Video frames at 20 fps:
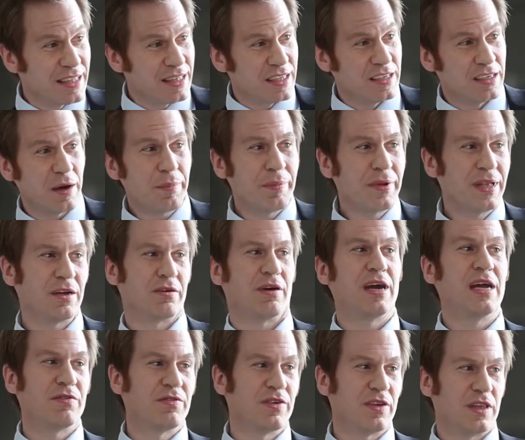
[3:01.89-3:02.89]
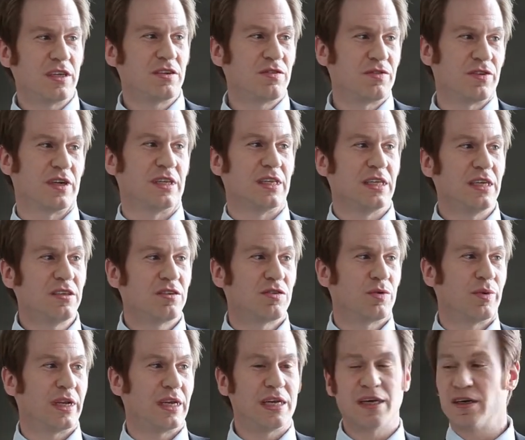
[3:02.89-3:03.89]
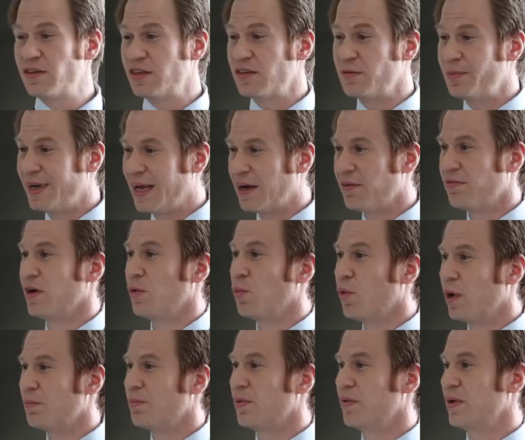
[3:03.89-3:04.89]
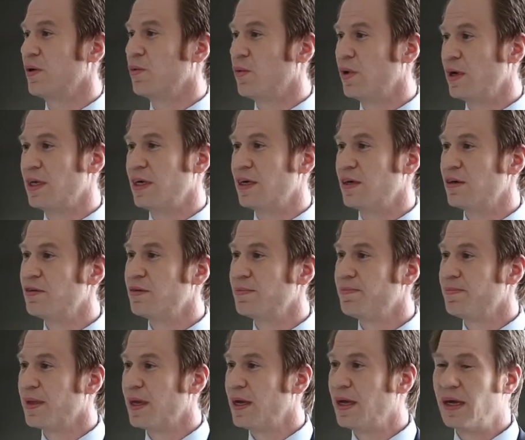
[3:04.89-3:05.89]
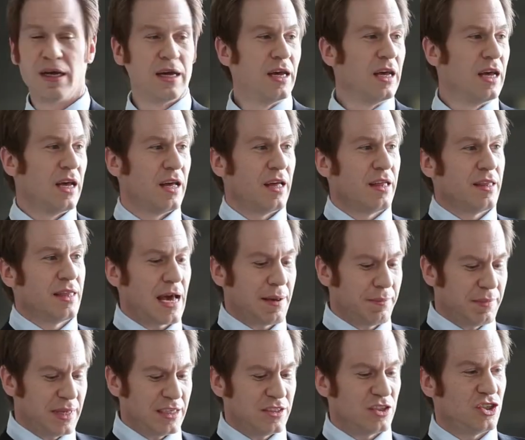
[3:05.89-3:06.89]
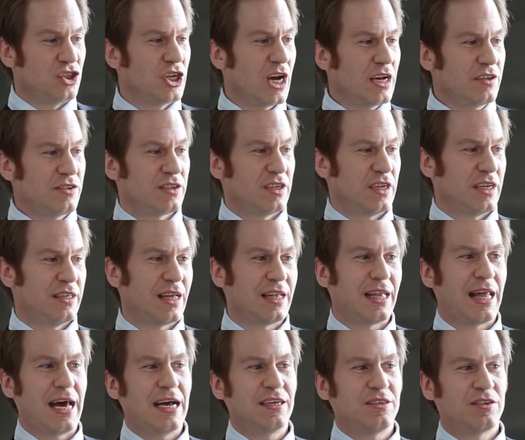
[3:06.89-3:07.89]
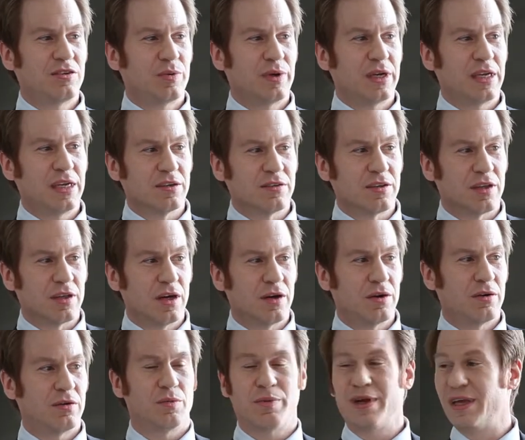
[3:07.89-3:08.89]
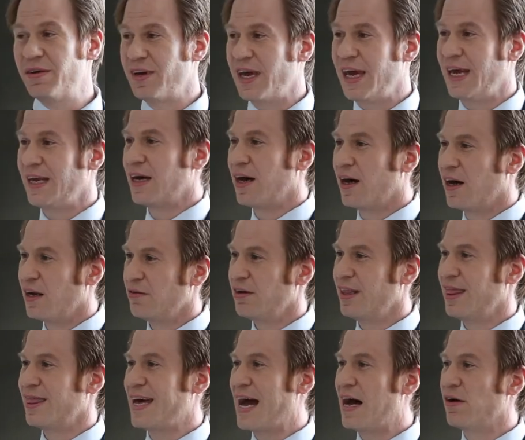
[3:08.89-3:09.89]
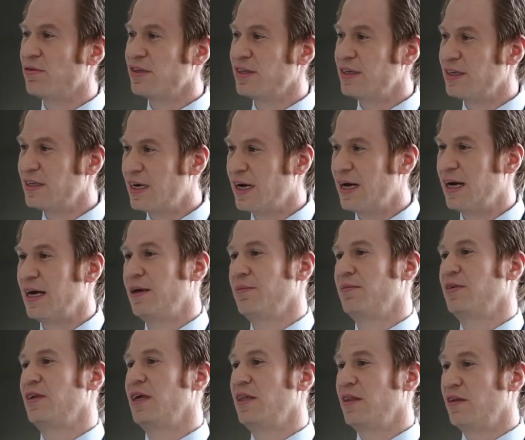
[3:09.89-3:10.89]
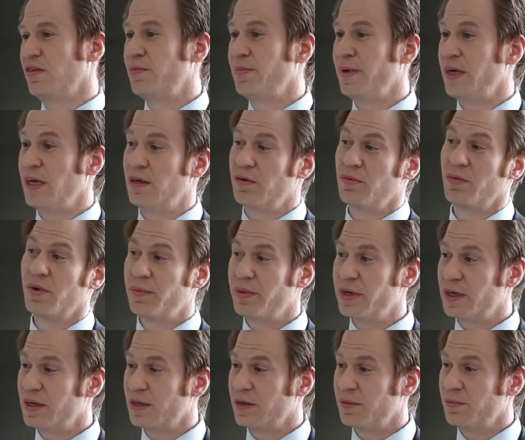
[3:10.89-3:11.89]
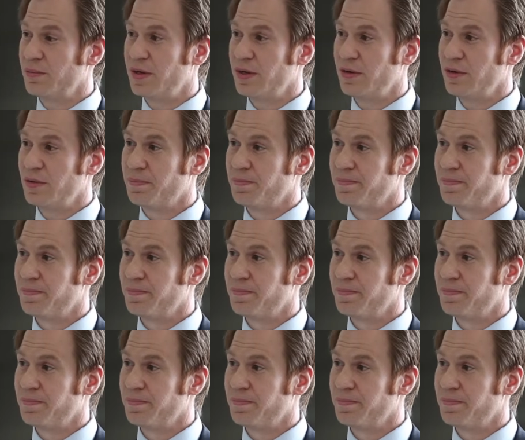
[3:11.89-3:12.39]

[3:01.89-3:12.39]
the doubling rate for this for at least 20 years has been every 1.1 years. That means just in the last 20 years alone, we have gained 100,000 times in the speed of what we can compute.